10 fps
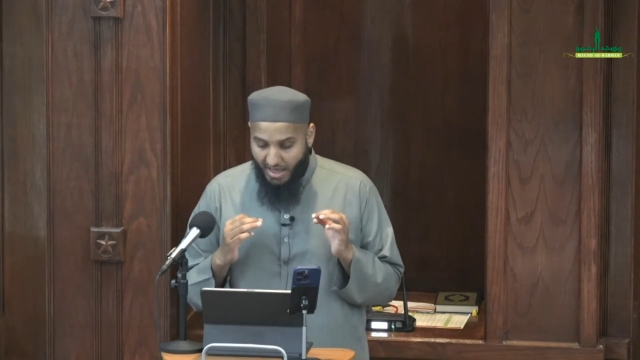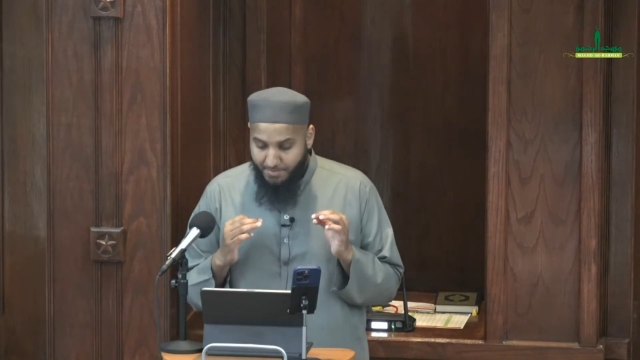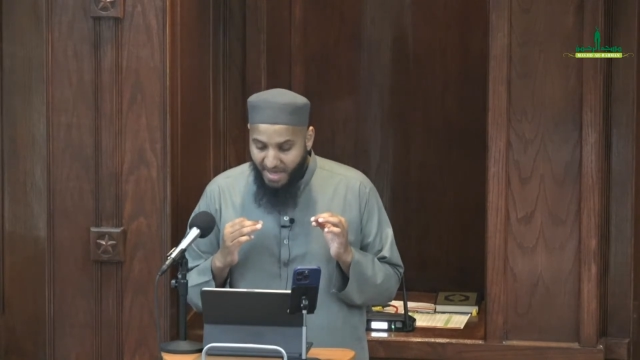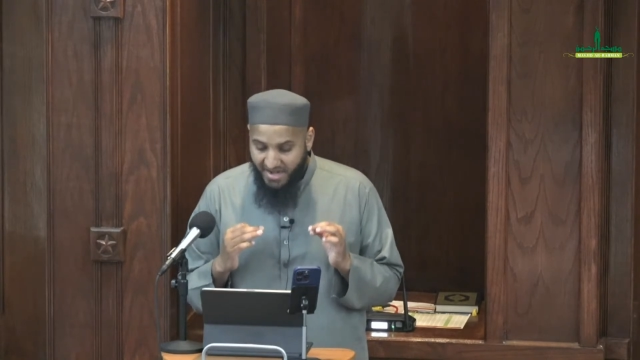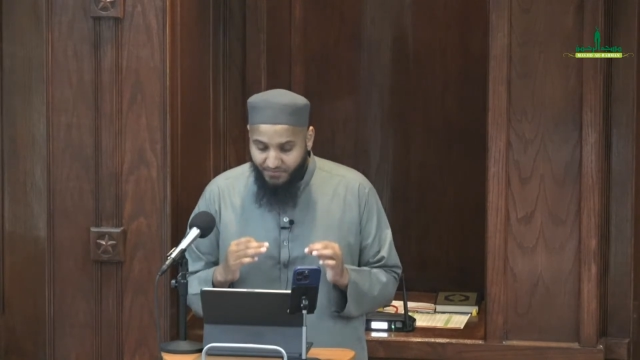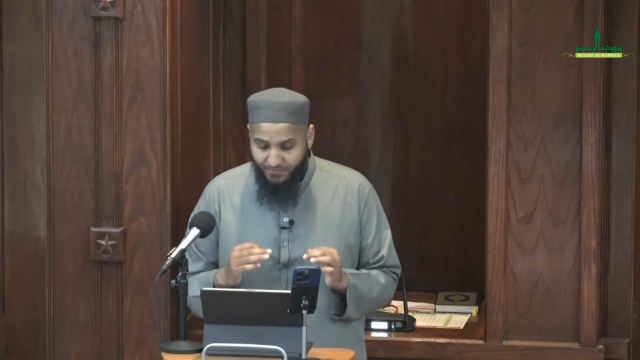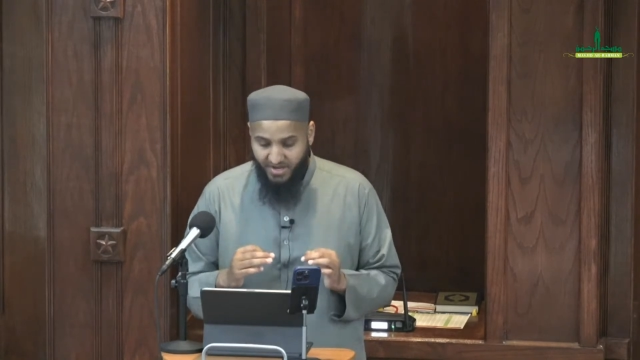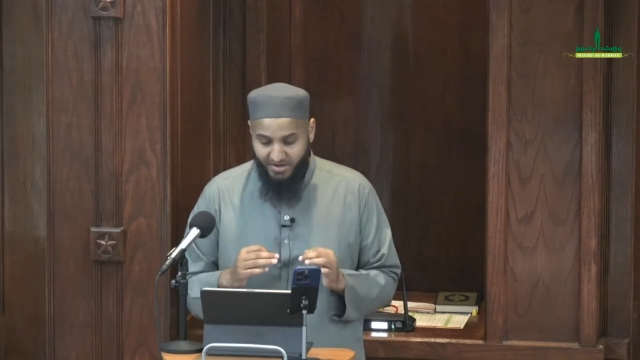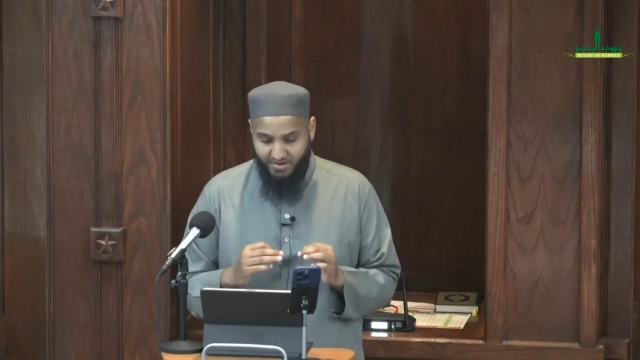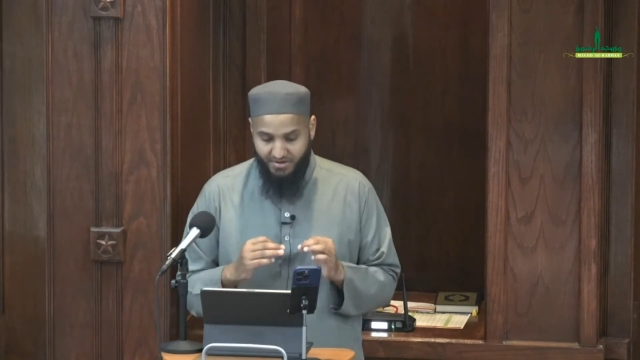
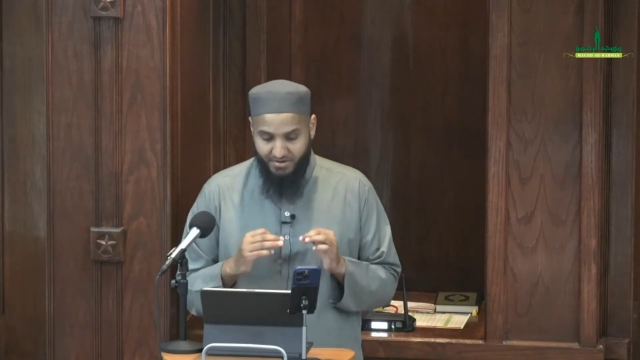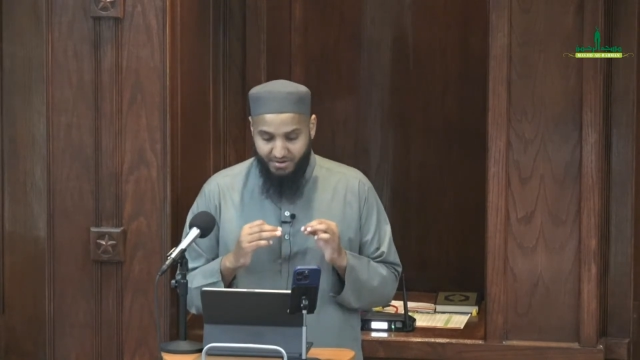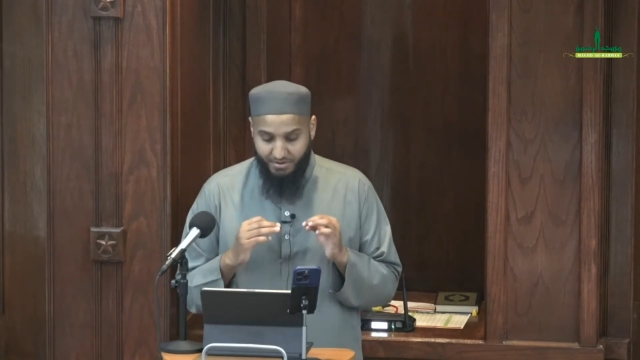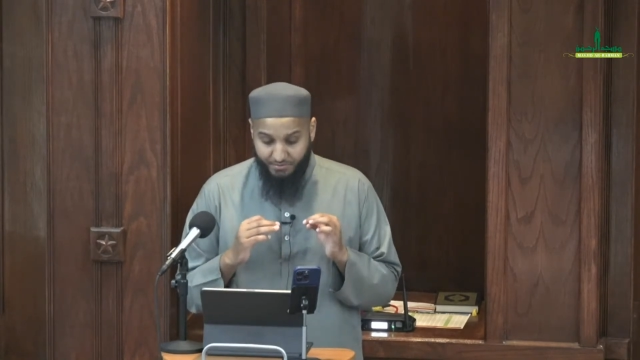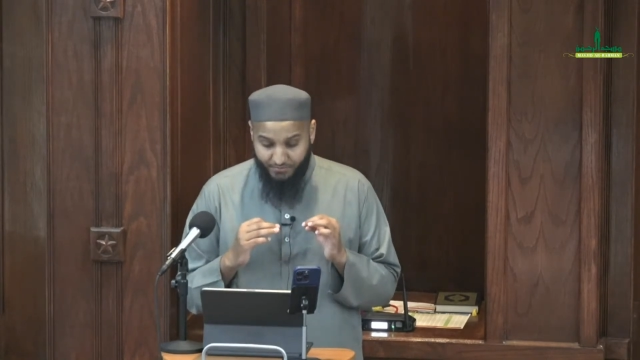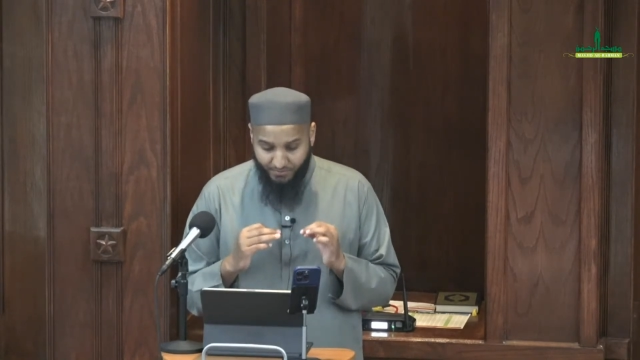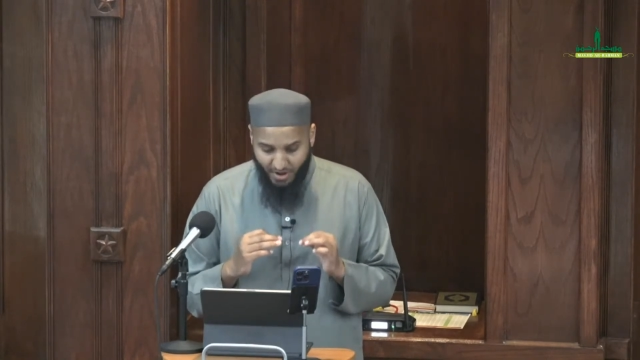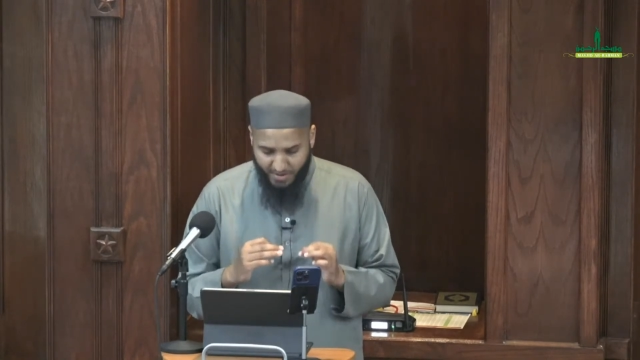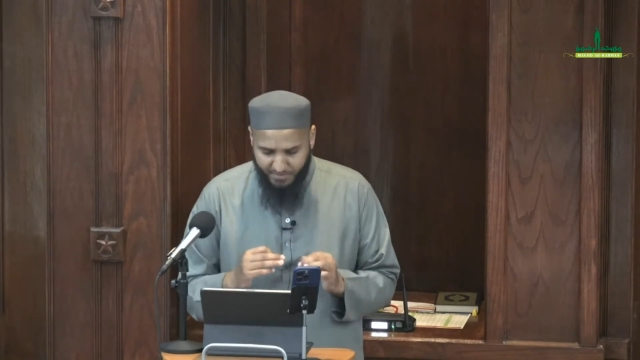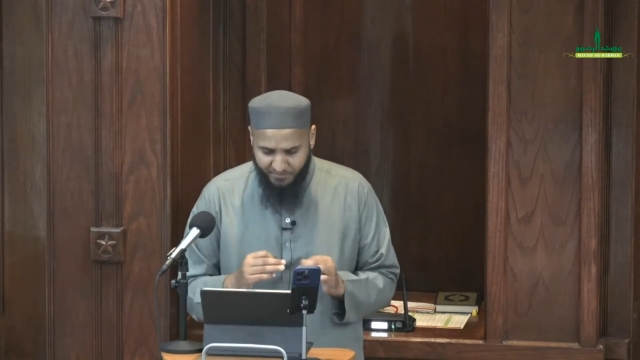benefited
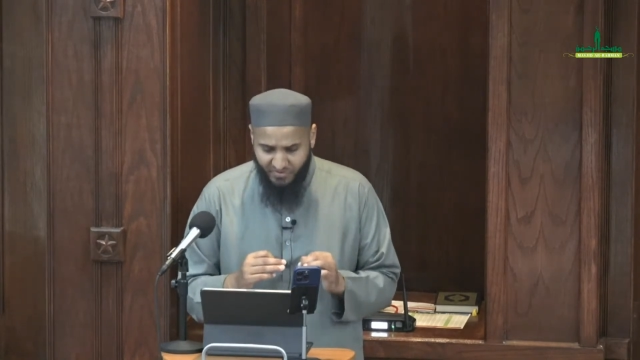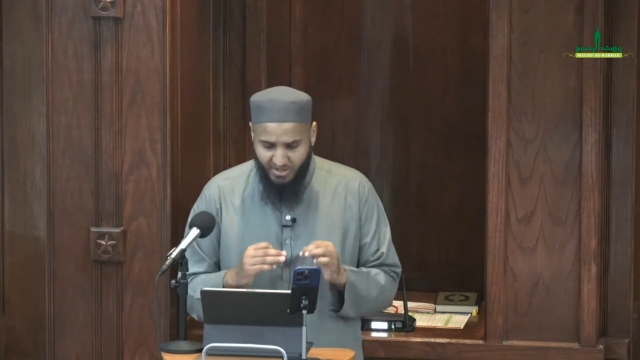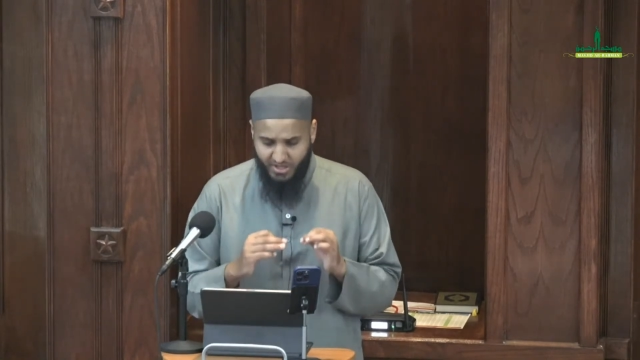from